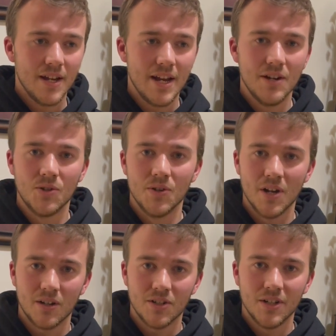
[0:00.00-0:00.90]

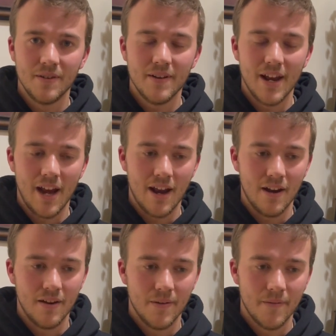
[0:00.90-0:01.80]
introduction.
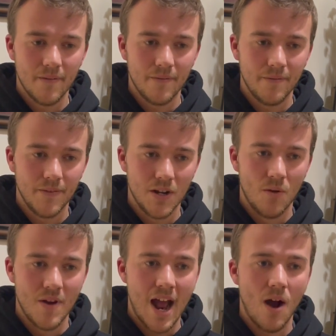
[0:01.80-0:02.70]
And,
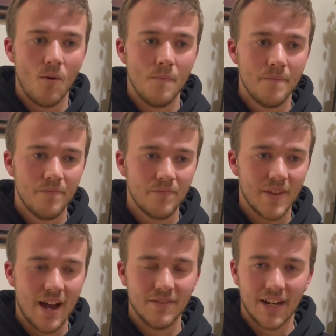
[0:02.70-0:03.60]
now
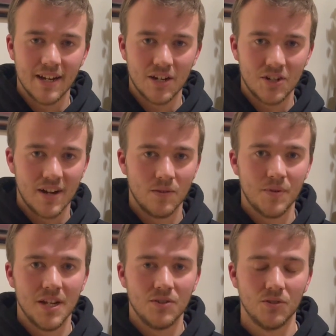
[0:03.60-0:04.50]
having that connection, I had the
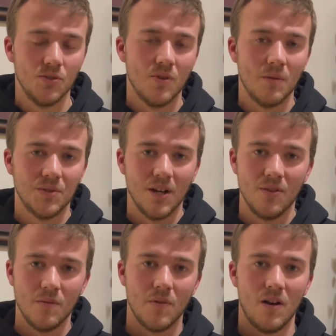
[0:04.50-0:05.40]
potential to upsell
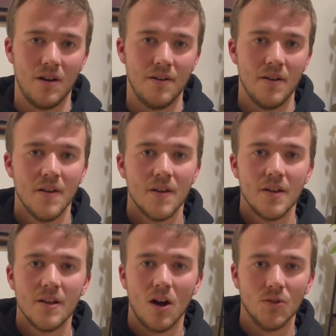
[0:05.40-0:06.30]
them on
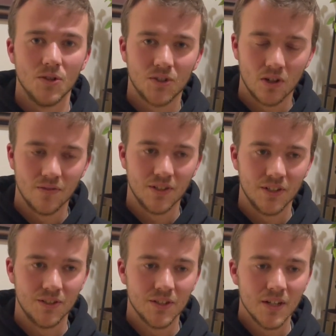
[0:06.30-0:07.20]
other
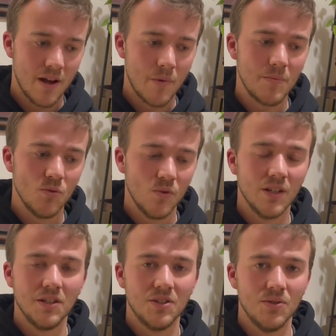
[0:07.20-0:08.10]
services. I might be
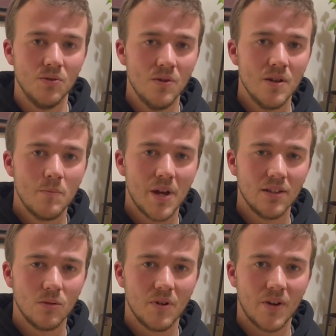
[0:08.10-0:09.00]
willing to pay a
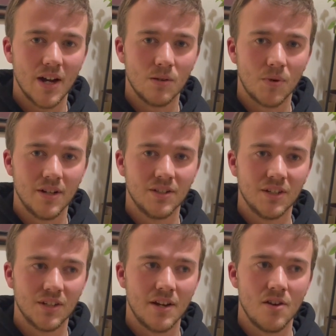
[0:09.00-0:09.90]
little bit of a higher price
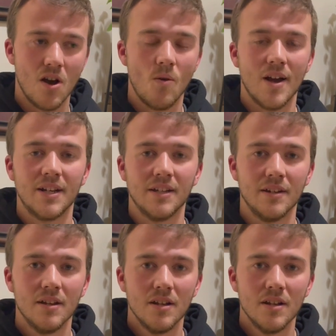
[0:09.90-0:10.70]
because I know I can